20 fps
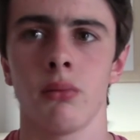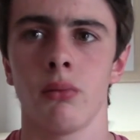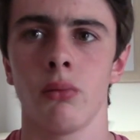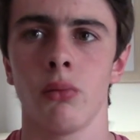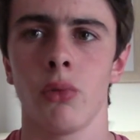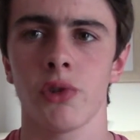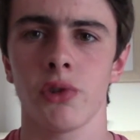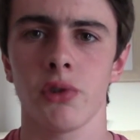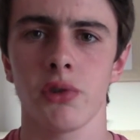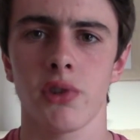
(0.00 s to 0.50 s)

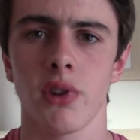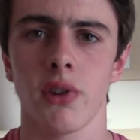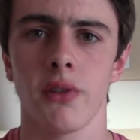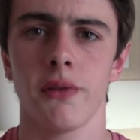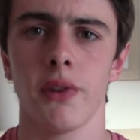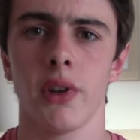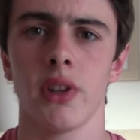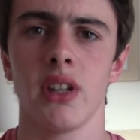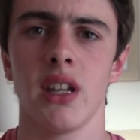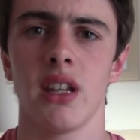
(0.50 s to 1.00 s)
What's also
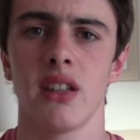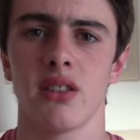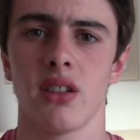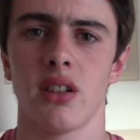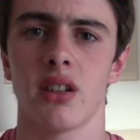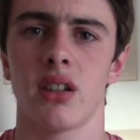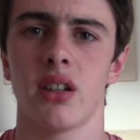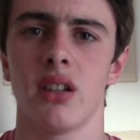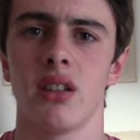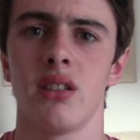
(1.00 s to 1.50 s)
funny is
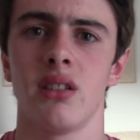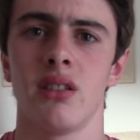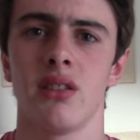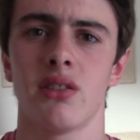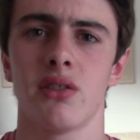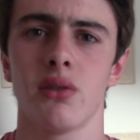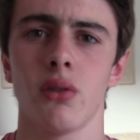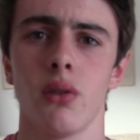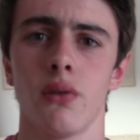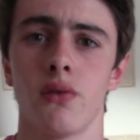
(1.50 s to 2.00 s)
I can
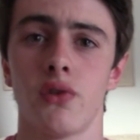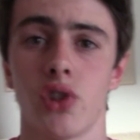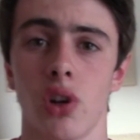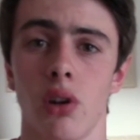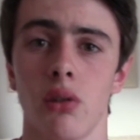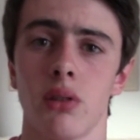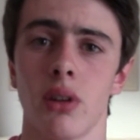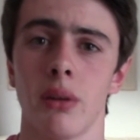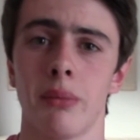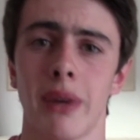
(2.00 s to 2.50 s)
sort of
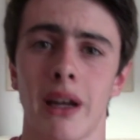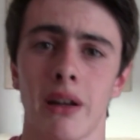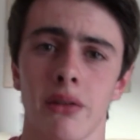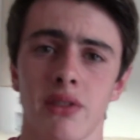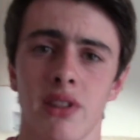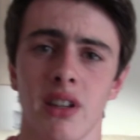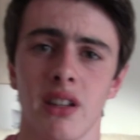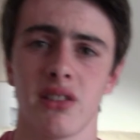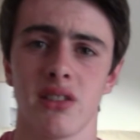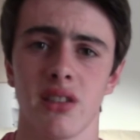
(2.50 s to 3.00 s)
joke
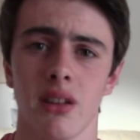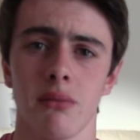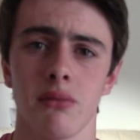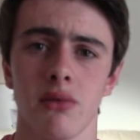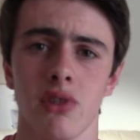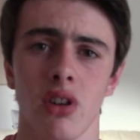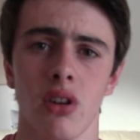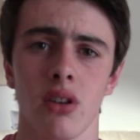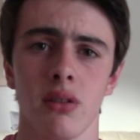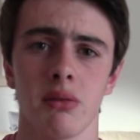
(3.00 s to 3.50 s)
about it
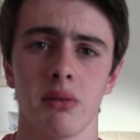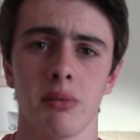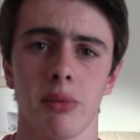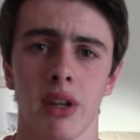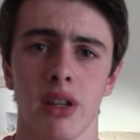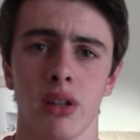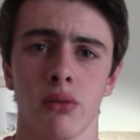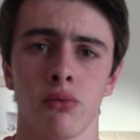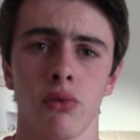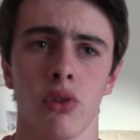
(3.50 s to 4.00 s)
sometimes, but
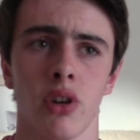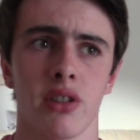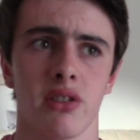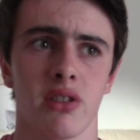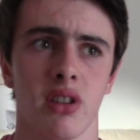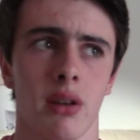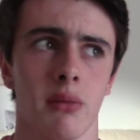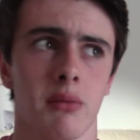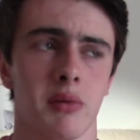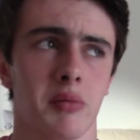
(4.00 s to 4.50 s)
at the right
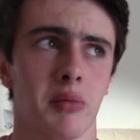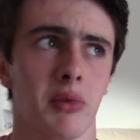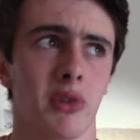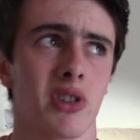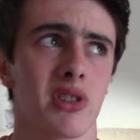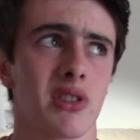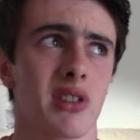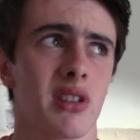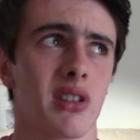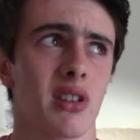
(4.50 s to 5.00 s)
times,
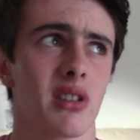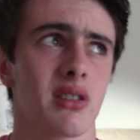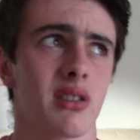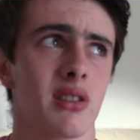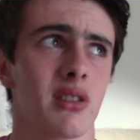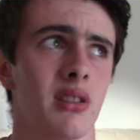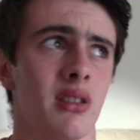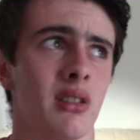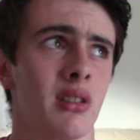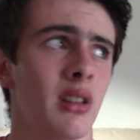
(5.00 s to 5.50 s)
because it
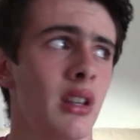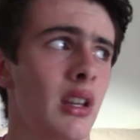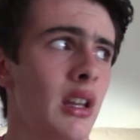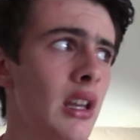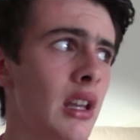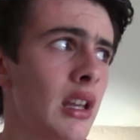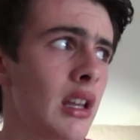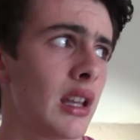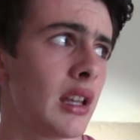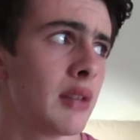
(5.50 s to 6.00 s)
doesn't,
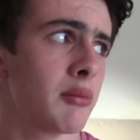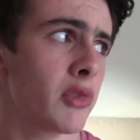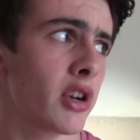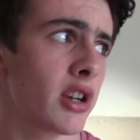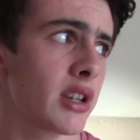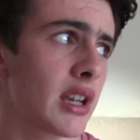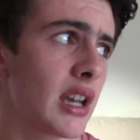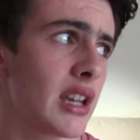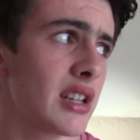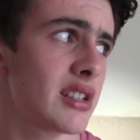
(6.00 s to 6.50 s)
in my
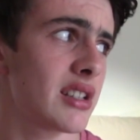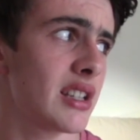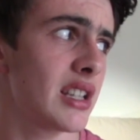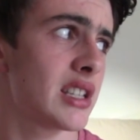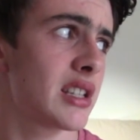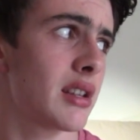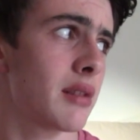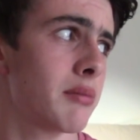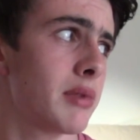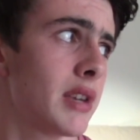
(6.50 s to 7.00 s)
case, need
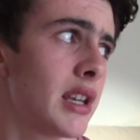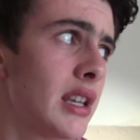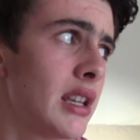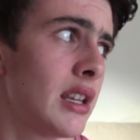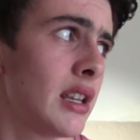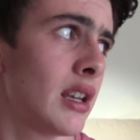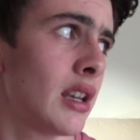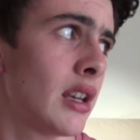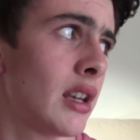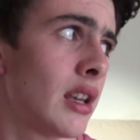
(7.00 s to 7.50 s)
to
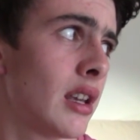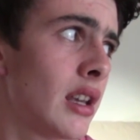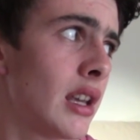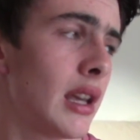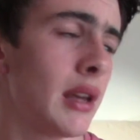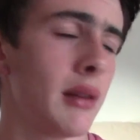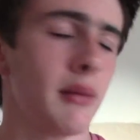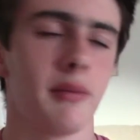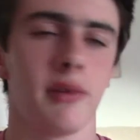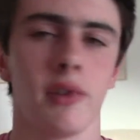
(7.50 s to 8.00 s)
be
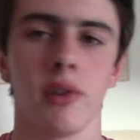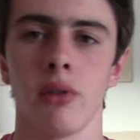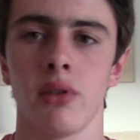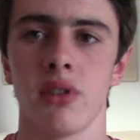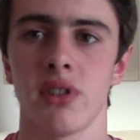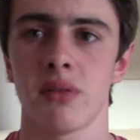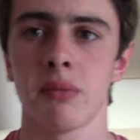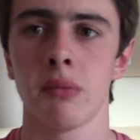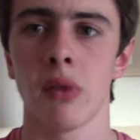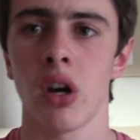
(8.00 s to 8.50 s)

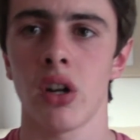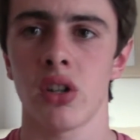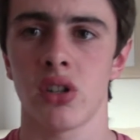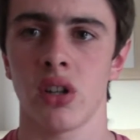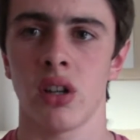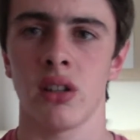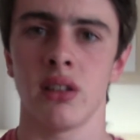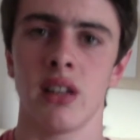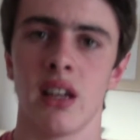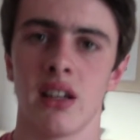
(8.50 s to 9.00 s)
influenced much
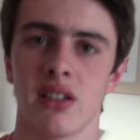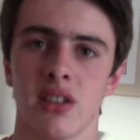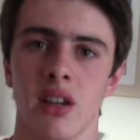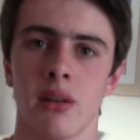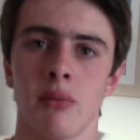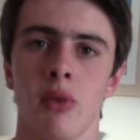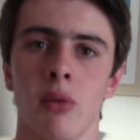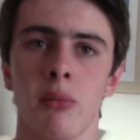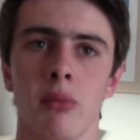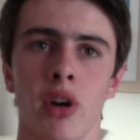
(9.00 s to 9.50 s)
unless
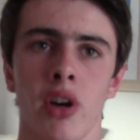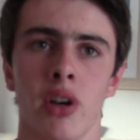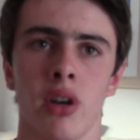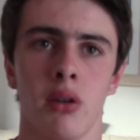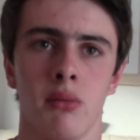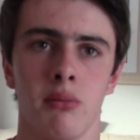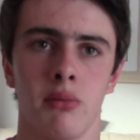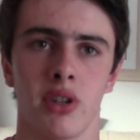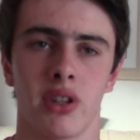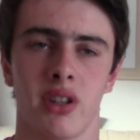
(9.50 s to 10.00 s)
I'm on my
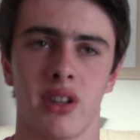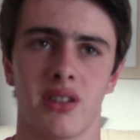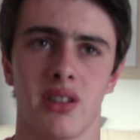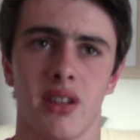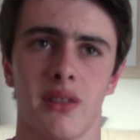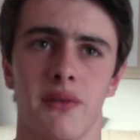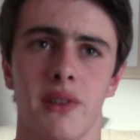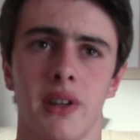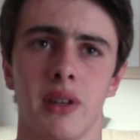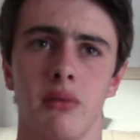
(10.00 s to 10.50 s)
own, because I
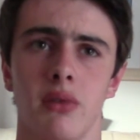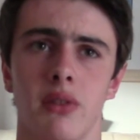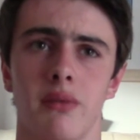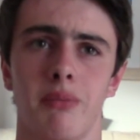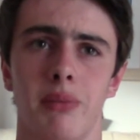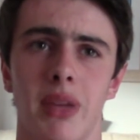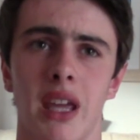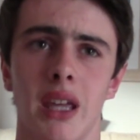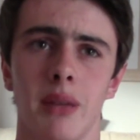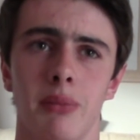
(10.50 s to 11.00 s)
think
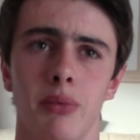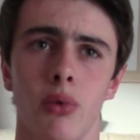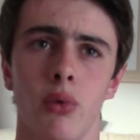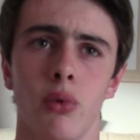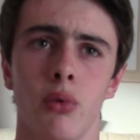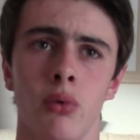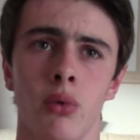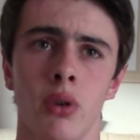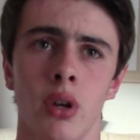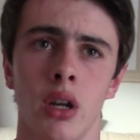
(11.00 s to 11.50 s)
with
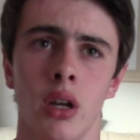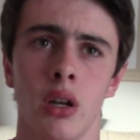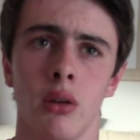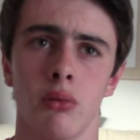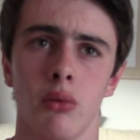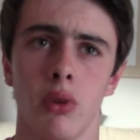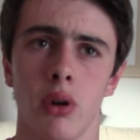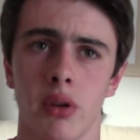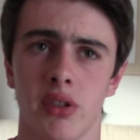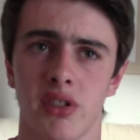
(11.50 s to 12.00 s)
people,
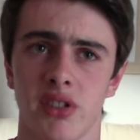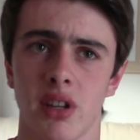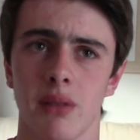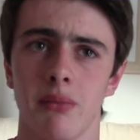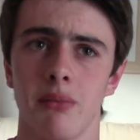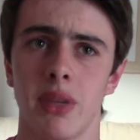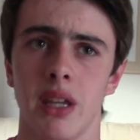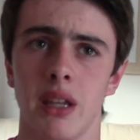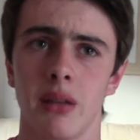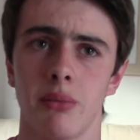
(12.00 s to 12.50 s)
well,
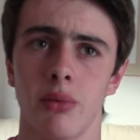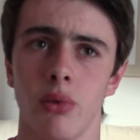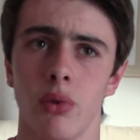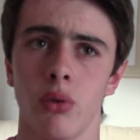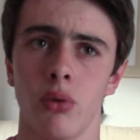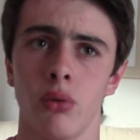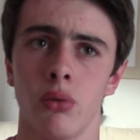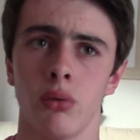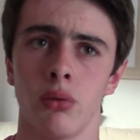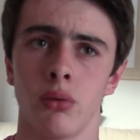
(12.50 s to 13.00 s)
some
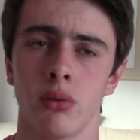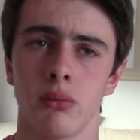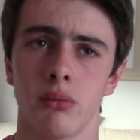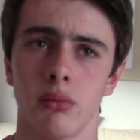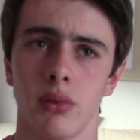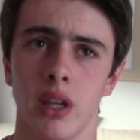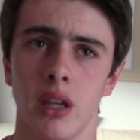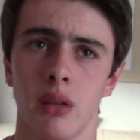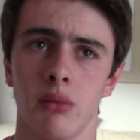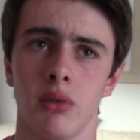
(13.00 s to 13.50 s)
people,
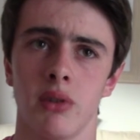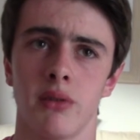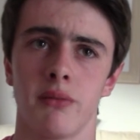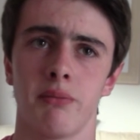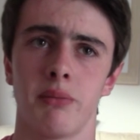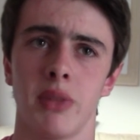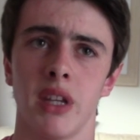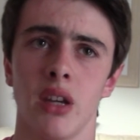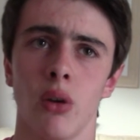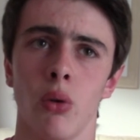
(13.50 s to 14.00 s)
it
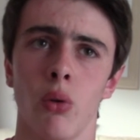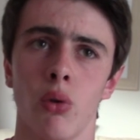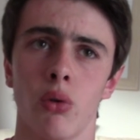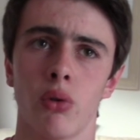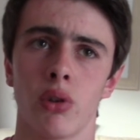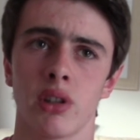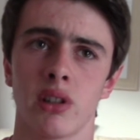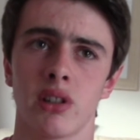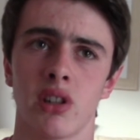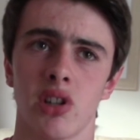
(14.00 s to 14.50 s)
would be
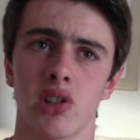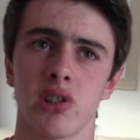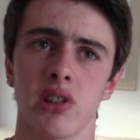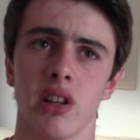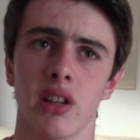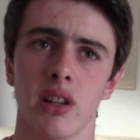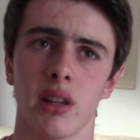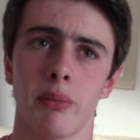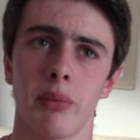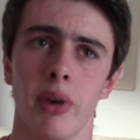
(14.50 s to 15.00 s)
awkward, just
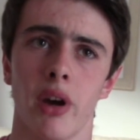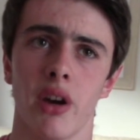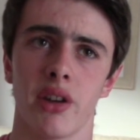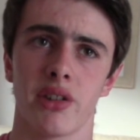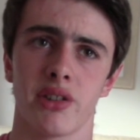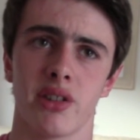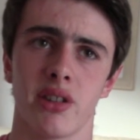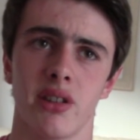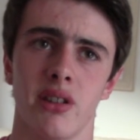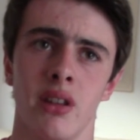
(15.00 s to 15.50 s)
like the
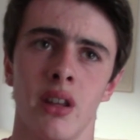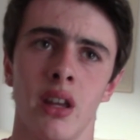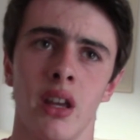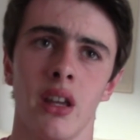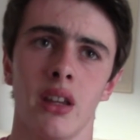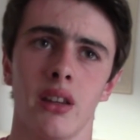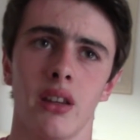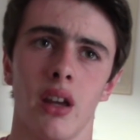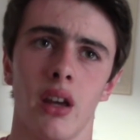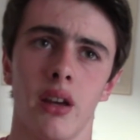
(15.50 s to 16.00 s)
person
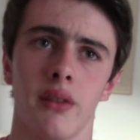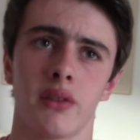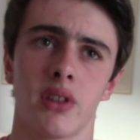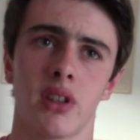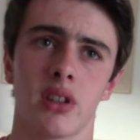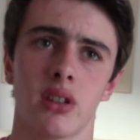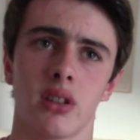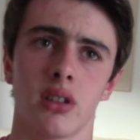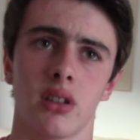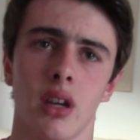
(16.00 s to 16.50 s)
that
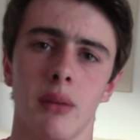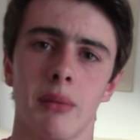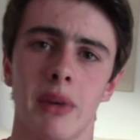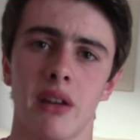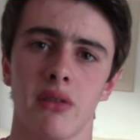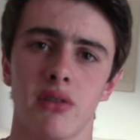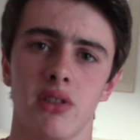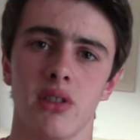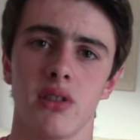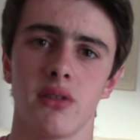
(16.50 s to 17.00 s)
I've come
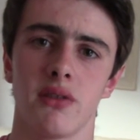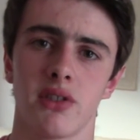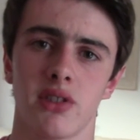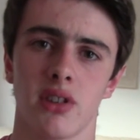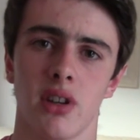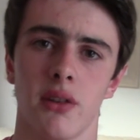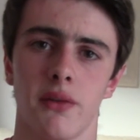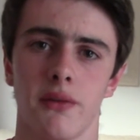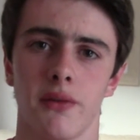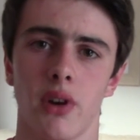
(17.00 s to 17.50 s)
out to
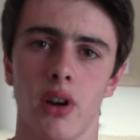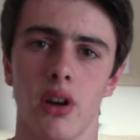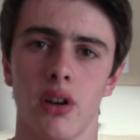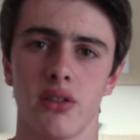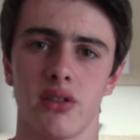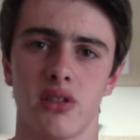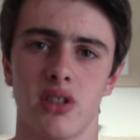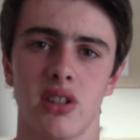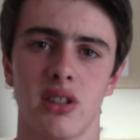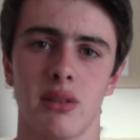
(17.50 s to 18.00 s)
so
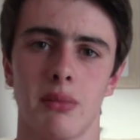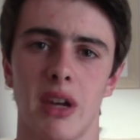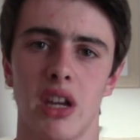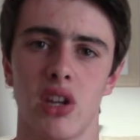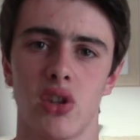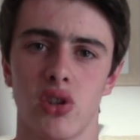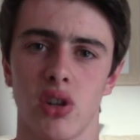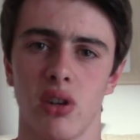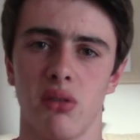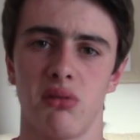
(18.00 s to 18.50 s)
far, just to
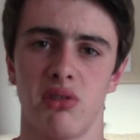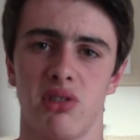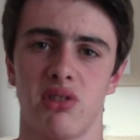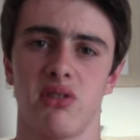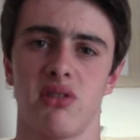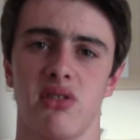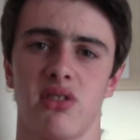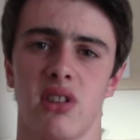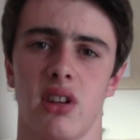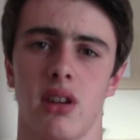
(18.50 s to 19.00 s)
make jokes
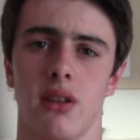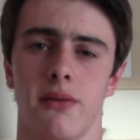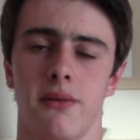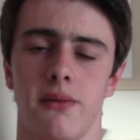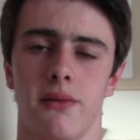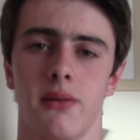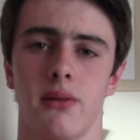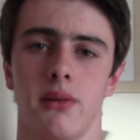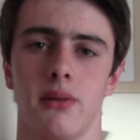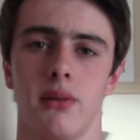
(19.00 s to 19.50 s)
and stuff,